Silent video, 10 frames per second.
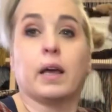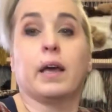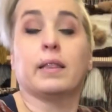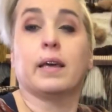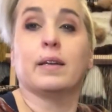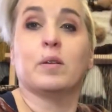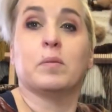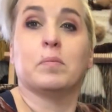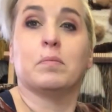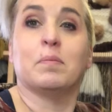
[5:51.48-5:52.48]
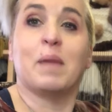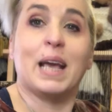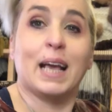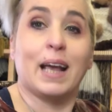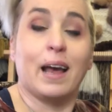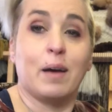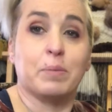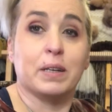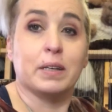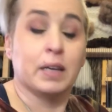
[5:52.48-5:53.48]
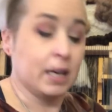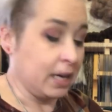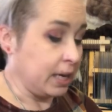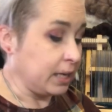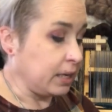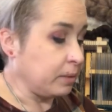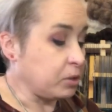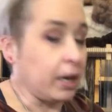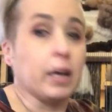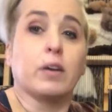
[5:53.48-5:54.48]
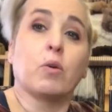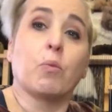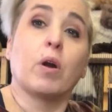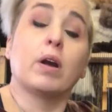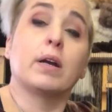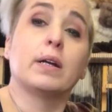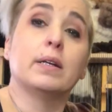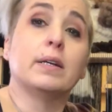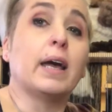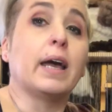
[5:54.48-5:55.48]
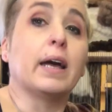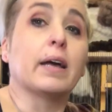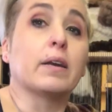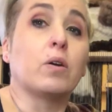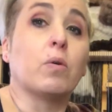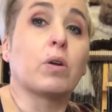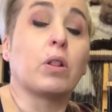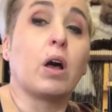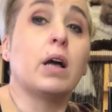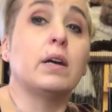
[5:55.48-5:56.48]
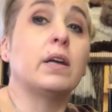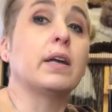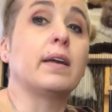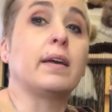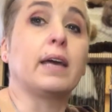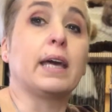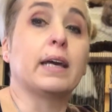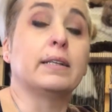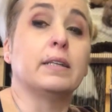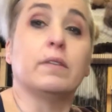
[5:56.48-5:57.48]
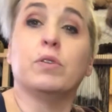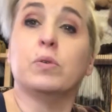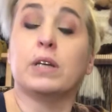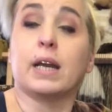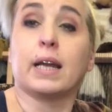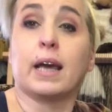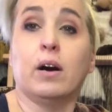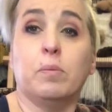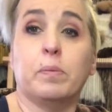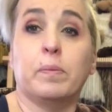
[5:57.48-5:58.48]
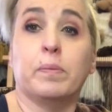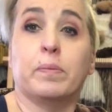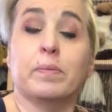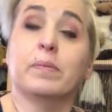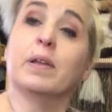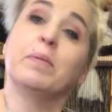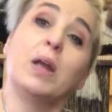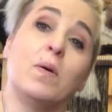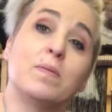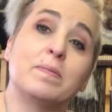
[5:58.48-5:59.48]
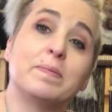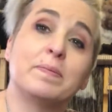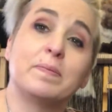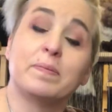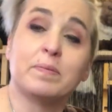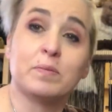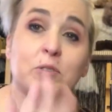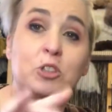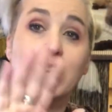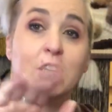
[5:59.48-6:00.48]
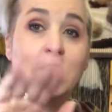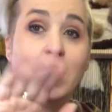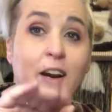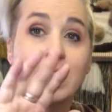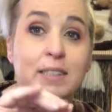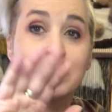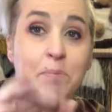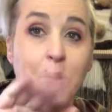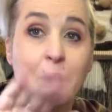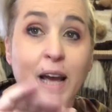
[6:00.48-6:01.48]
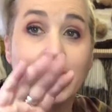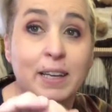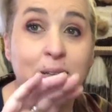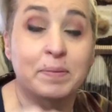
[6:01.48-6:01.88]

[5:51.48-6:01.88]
and then making it happen. Keep checking your work and going along, and if you need any help, let me know. I'll talk to you later, guys. Bye-bye.